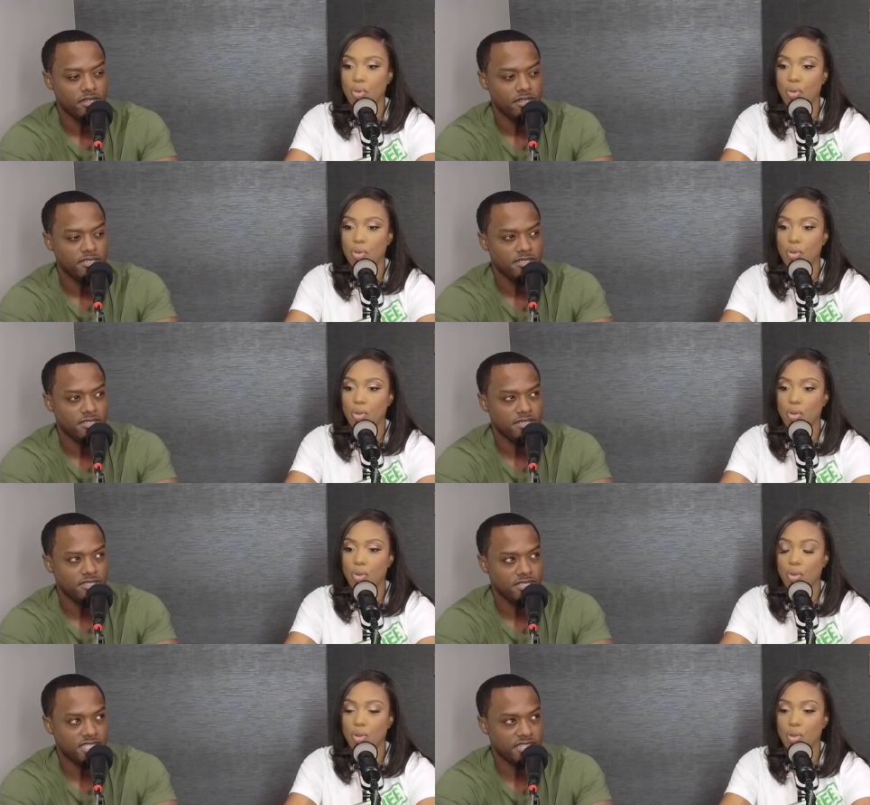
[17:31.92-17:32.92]

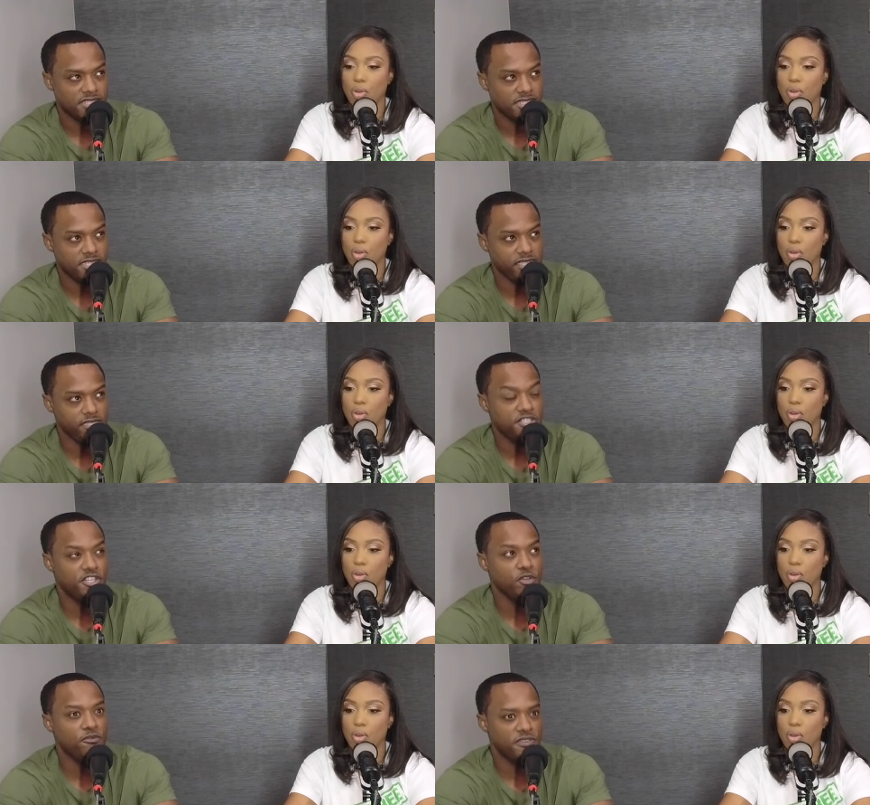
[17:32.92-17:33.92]

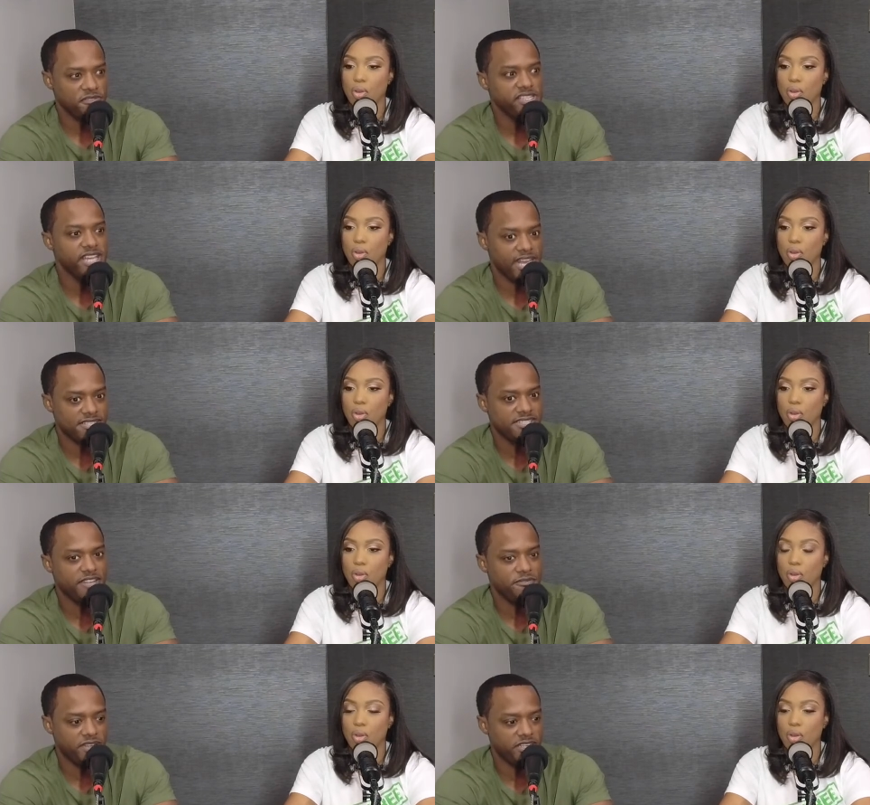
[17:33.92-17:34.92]
Speaker 1: Q50S
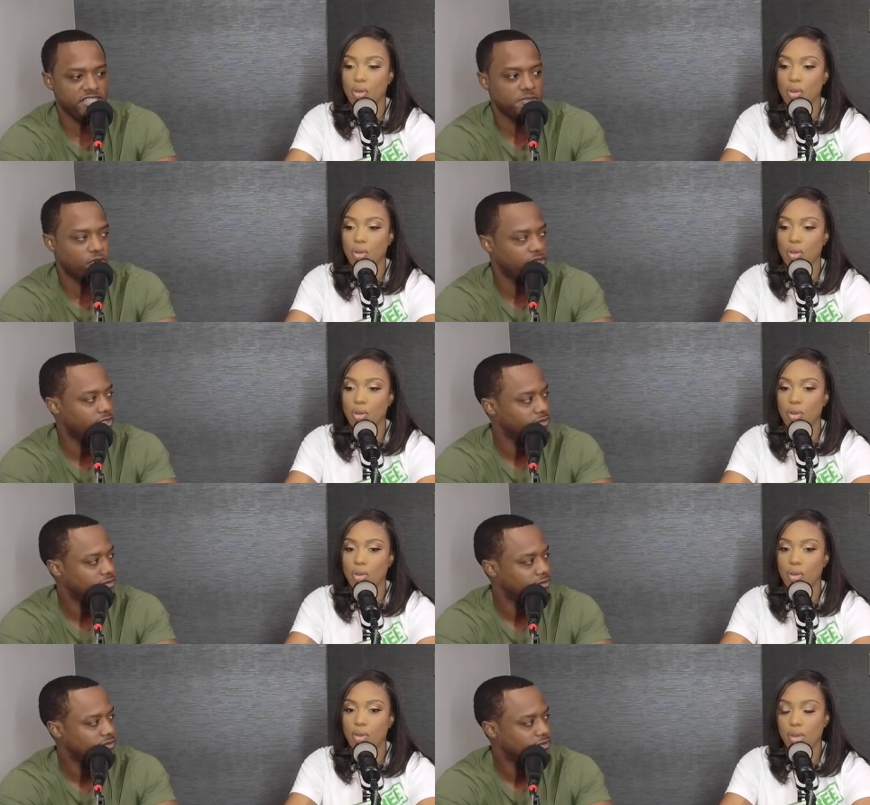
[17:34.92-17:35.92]
Infinity Sport.
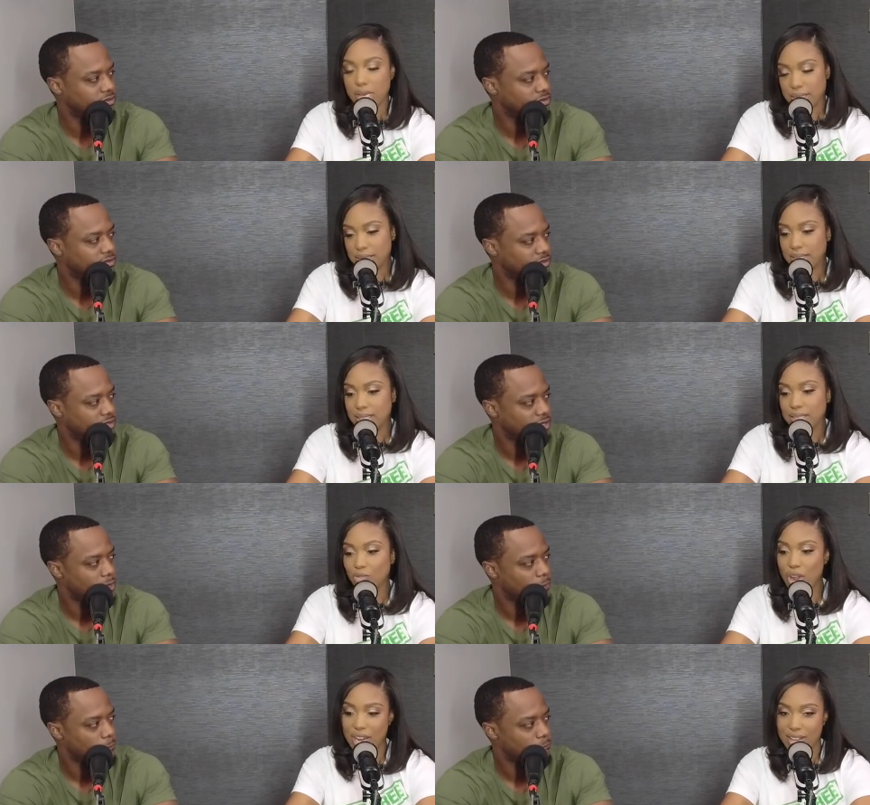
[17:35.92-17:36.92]
Yes.
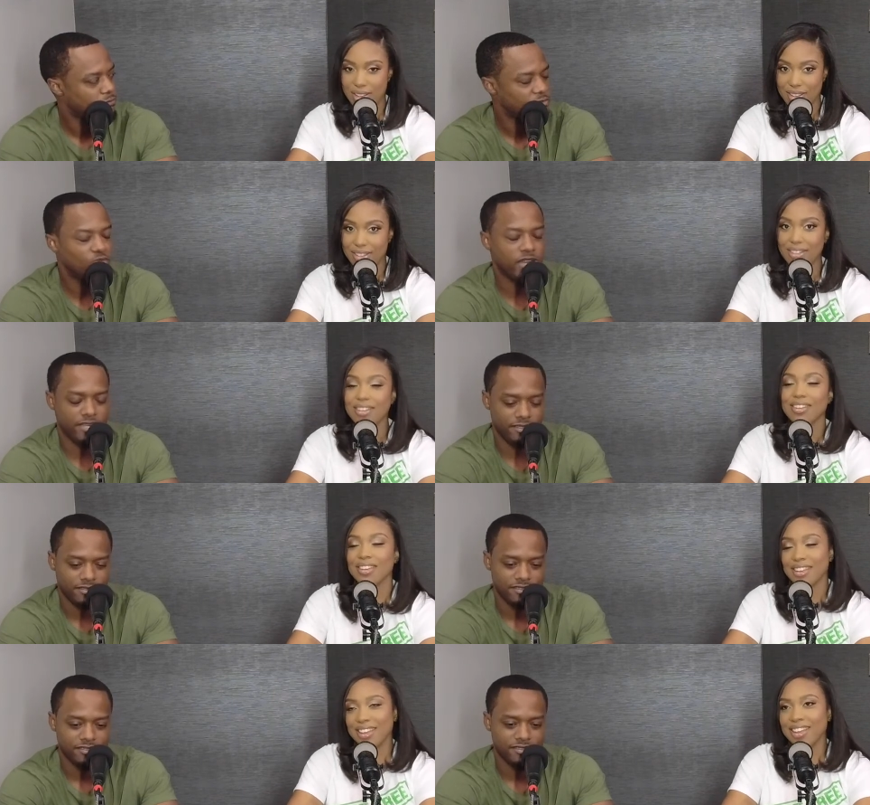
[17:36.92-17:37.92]
Red.
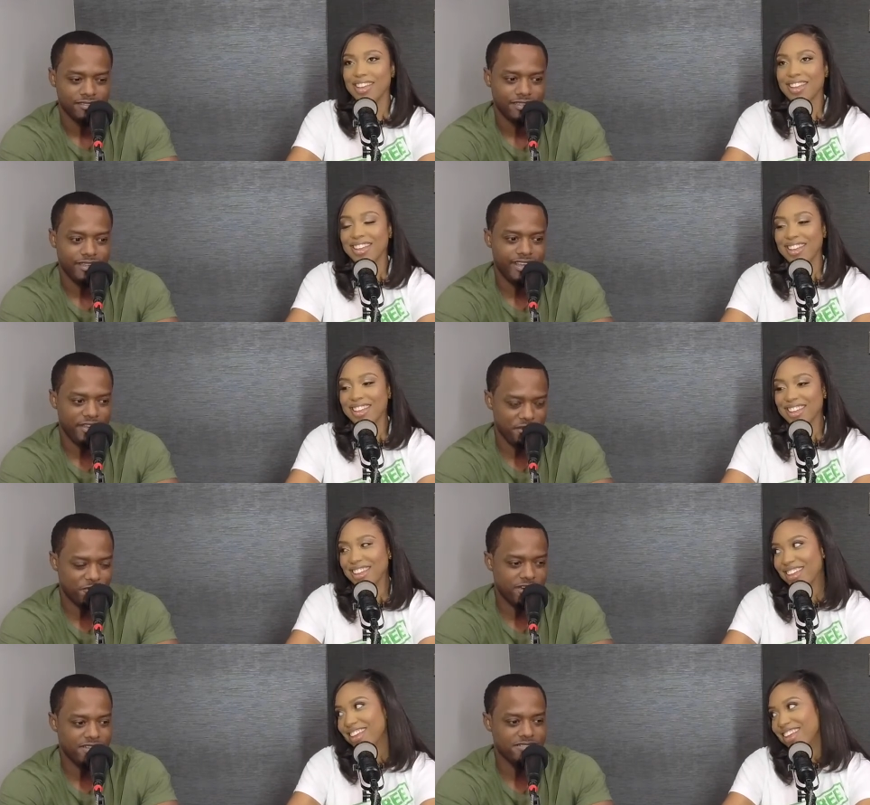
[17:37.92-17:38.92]
Candy
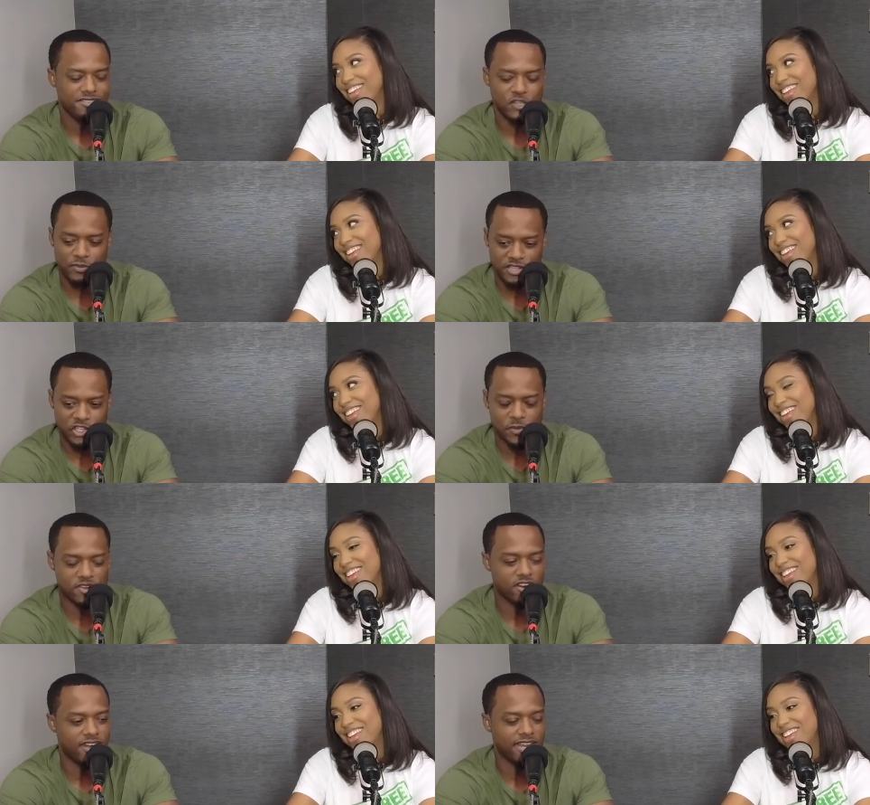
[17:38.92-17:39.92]
red. Super dope
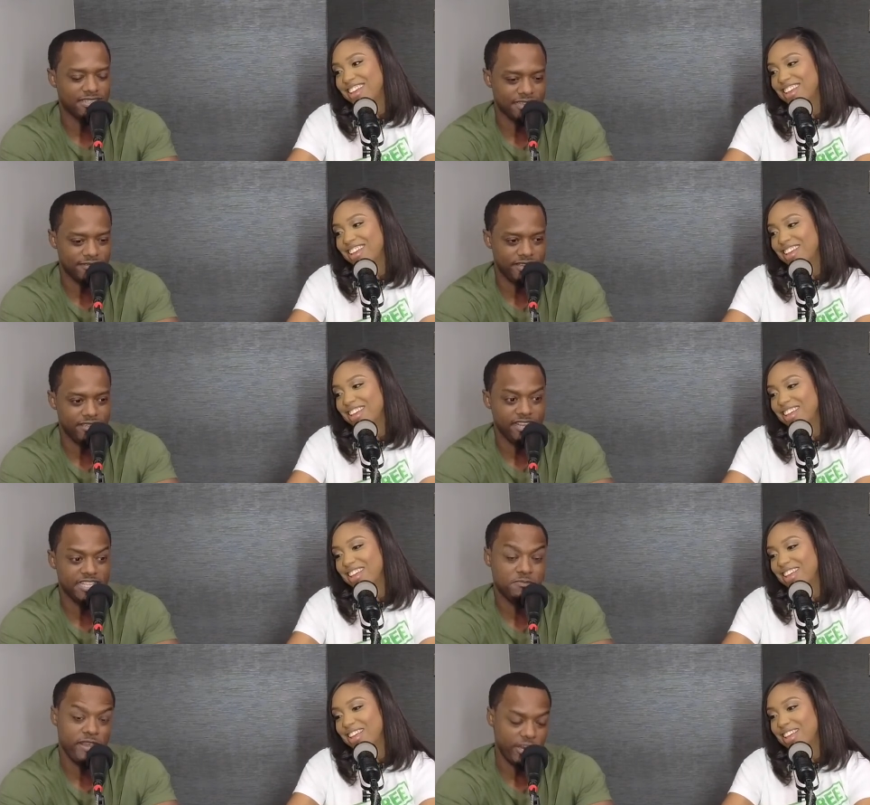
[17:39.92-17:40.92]
car. I love it.
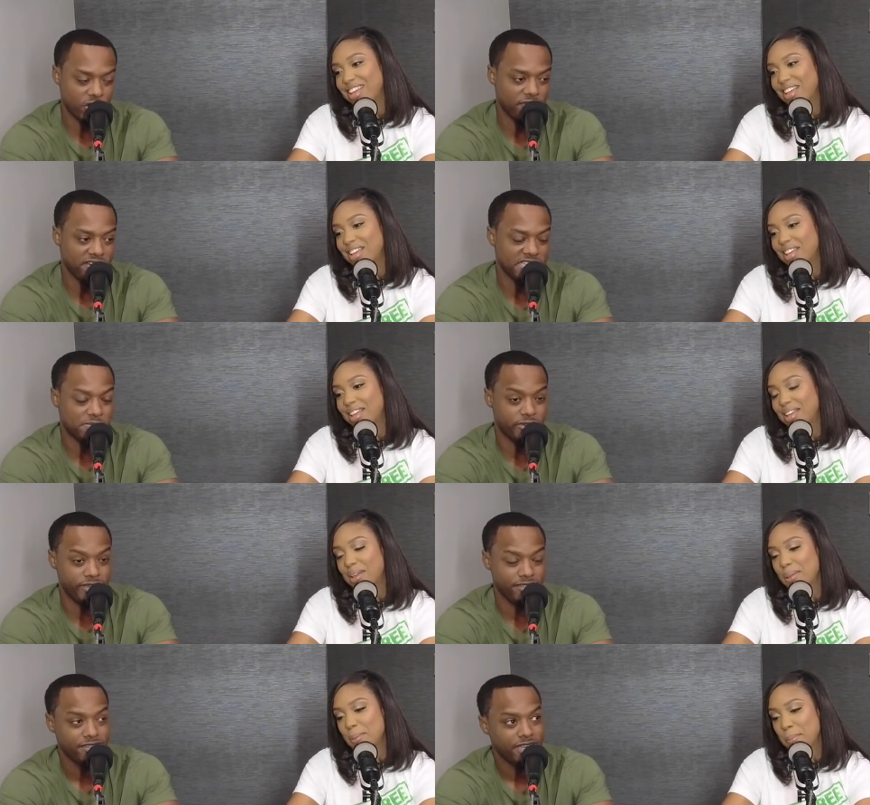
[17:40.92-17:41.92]
It's paid off at this
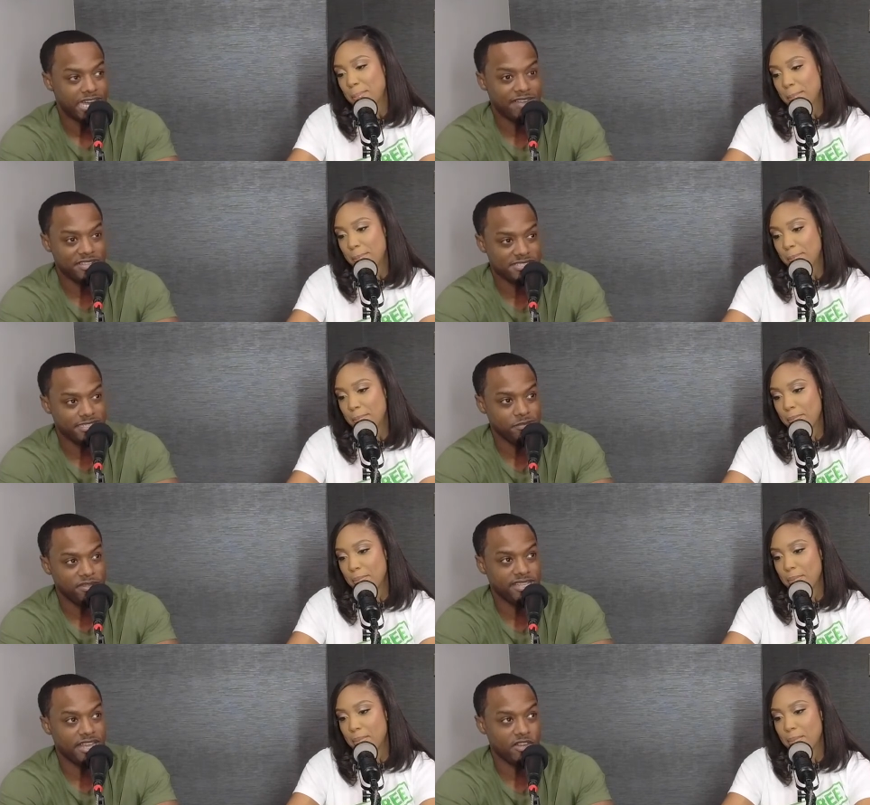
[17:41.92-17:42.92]
point, obviously.
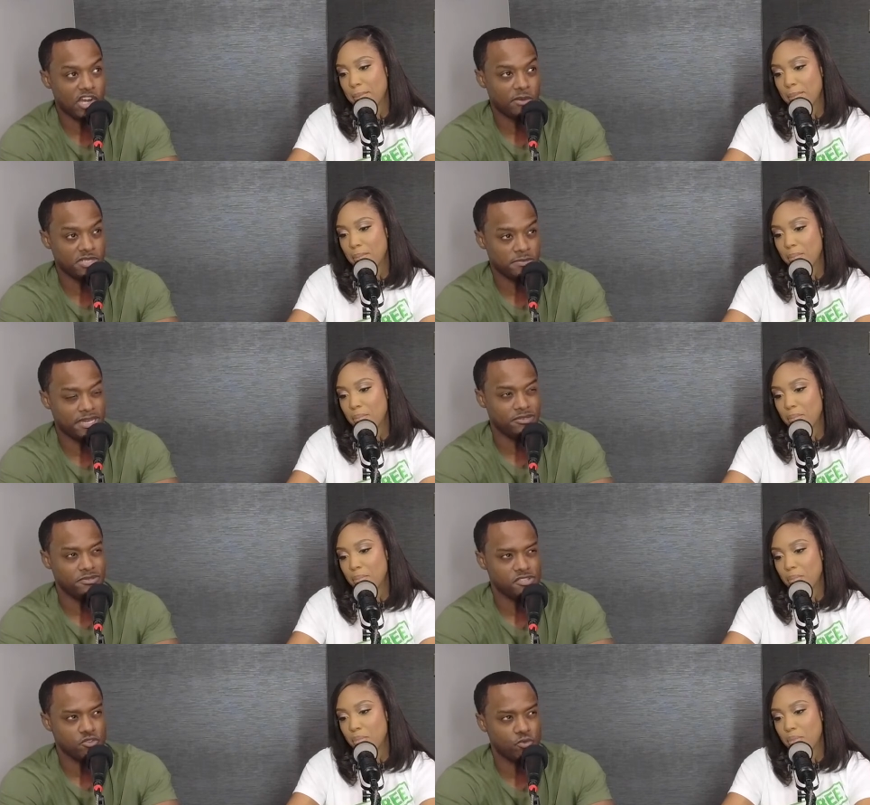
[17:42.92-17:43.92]
But that car was about
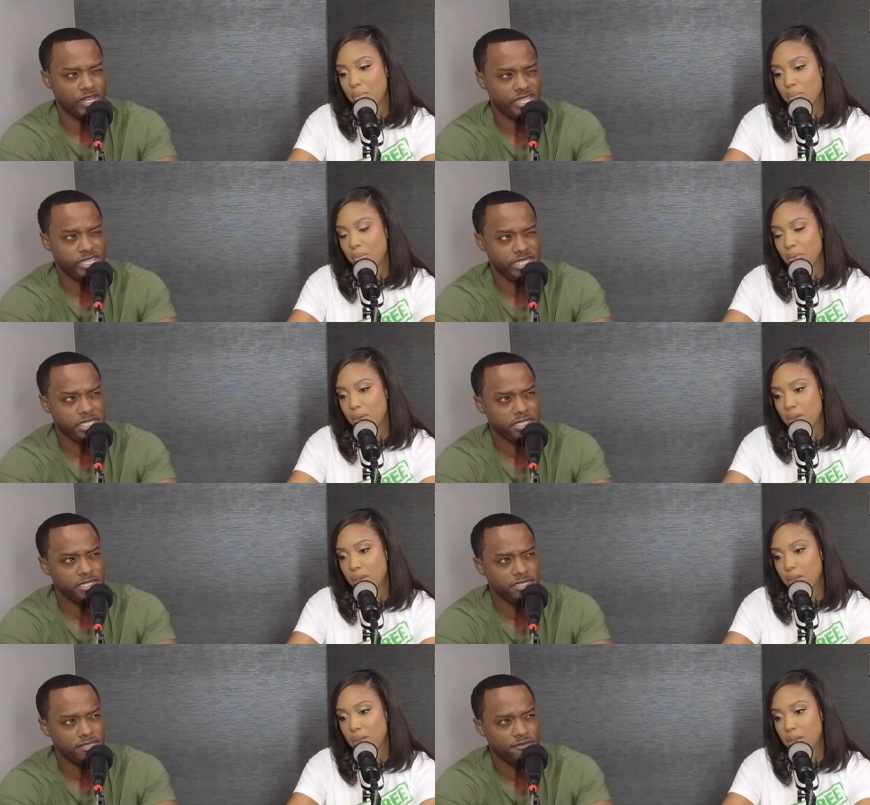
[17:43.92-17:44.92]
28,